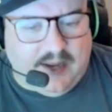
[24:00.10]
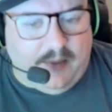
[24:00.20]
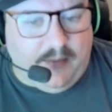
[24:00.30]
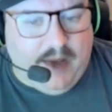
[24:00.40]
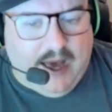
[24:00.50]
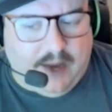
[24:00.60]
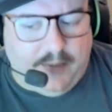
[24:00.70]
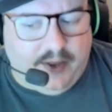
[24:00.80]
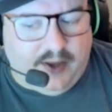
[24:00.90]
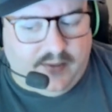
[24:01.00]
coming back,
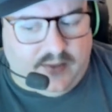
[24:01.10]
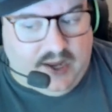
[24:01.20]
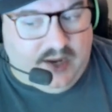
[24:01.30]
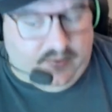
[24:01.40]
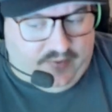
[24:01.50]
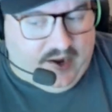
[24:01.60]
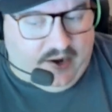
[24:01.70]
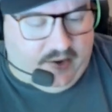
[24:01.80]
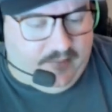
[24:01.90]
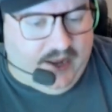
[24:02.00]
but like they could
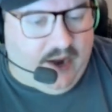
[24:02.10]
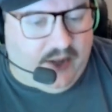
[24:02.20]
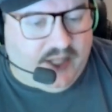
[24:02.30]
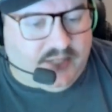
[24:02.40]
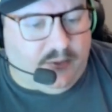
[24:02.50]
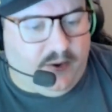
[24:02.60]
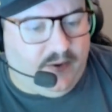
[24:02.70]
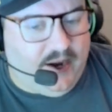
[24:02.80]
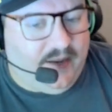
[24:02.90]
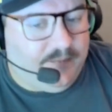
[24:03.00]
fire him now at this point,
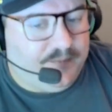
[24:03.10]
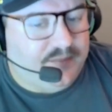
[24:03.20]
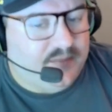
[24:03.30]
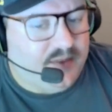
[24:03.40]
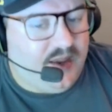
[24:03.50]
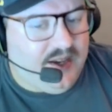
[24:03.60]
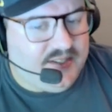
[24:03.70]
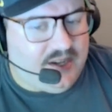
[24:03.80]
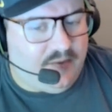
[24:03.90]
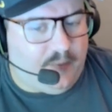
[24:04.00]
right? He's
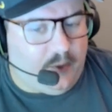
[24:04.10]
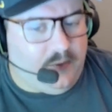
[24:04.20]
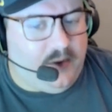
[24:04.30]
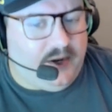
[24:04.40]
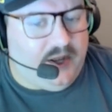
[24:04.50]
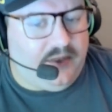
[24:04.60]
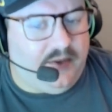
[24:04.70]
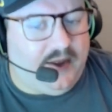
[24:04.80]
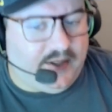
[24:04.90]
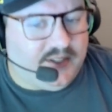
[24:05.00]
down 41-0.
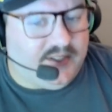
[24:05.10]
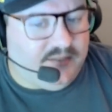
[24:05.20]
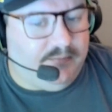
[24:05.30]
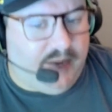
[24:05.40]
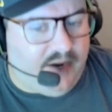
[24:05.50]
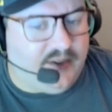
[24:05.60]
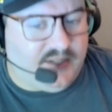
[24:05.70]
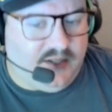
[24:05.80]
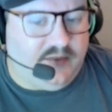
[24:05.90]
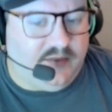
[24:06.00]
Like, this is
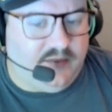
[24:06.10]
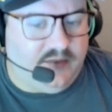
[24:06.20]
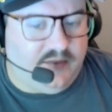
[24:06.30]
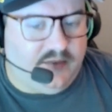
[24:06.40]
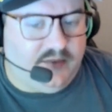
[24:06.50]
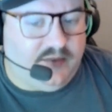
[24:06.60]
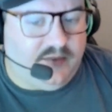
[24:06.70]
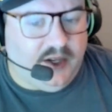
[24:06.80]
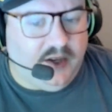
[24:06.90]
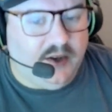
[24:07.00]
embarrassing for their
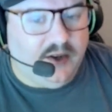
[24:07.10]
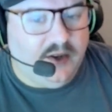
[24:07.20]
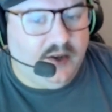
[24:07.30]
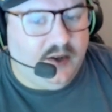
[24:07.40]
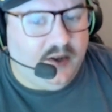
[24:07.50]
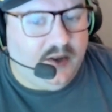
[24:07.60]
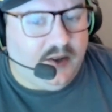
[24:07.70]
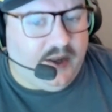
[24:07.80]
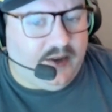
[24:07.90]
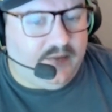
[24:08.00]
university.
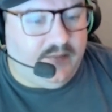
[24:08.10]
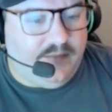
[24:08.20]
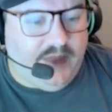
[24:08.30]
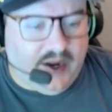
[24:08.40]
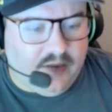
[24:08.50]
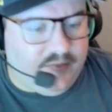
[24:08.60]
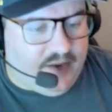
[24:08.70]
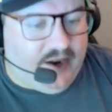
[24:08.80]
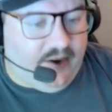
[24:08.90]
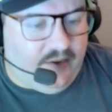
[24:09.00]
Like, they could
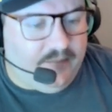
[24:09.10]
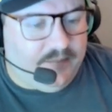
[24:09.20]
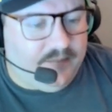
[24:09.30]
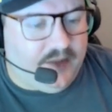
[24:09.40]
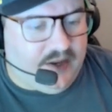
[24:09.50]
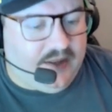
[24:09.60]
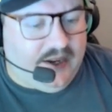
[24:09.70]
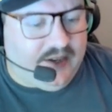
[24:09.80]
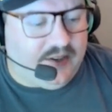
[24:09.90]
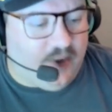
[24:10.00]
fire him. Like, they
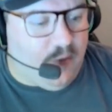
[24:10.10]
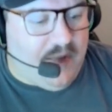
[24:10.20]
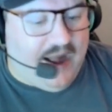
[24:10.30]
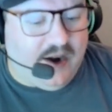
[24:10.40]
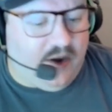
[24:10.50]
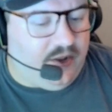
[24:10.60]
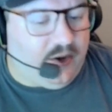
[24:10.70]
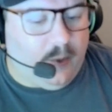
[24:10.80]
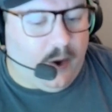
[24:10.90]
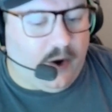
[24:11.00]
could go back on
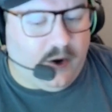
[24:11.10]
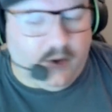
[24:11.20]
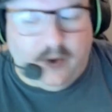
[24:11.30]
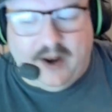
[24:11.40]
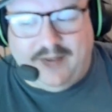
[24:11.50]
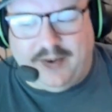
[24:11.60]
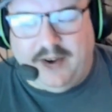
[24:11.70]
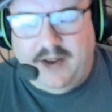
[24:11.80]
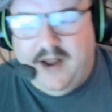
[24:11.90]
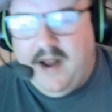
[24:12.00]
their word or
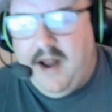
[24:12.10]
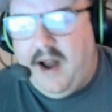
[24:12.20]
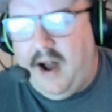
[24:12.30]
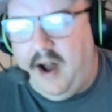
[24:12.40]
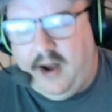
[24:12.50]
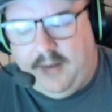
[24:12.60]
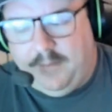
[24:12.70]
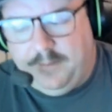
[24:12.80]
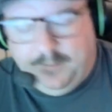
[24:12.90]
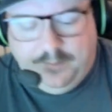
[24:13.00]
whatever.
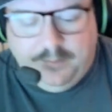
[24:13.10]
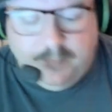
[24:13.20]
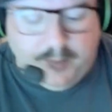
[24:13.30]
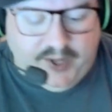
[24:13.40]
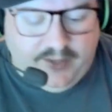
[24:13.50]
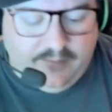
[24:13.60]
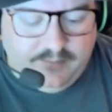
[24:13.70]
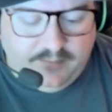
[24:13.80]
But